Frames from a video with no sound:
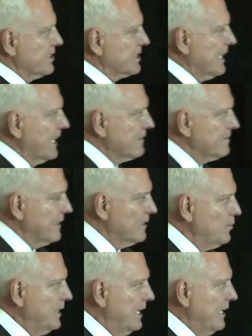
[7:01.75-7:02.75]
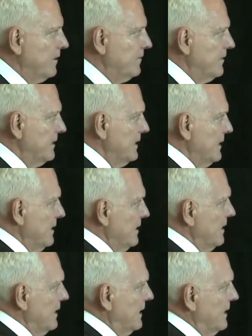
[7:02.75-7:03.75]
at Skyline, we have,
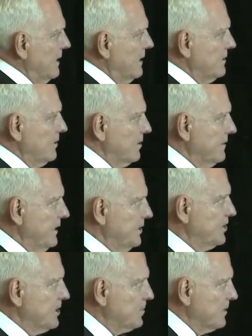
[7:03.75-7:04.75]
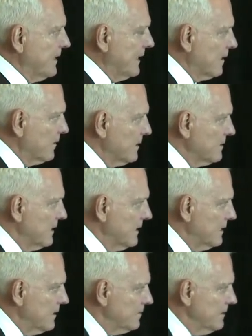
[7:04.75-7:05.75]
under the leadership of
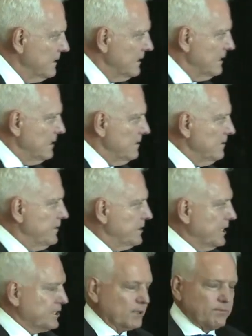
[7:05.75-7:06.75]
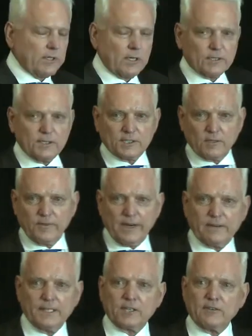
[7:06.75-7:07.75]
our physician partners, a
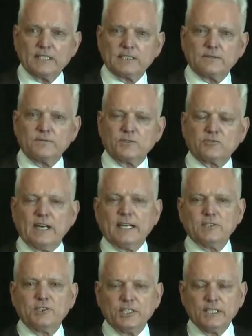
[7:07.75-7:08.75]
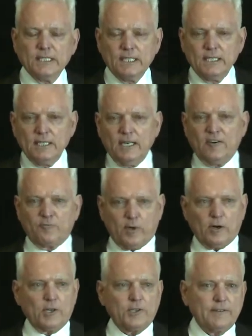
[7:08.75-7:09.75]
very aggressive strategy of
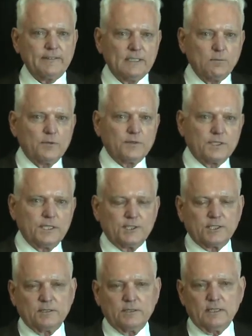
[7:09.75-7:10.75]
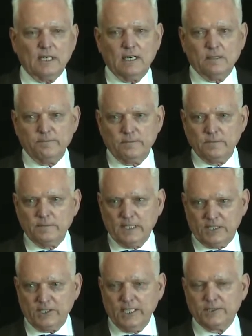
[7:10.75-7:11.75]
partnering with physician
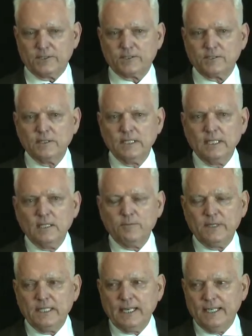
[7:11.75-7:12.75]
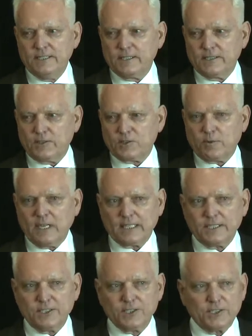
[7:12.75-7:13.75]
extenders, PAs, and nurse
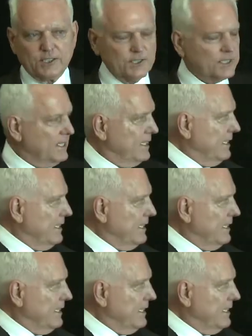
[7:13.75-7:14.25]
practitioners.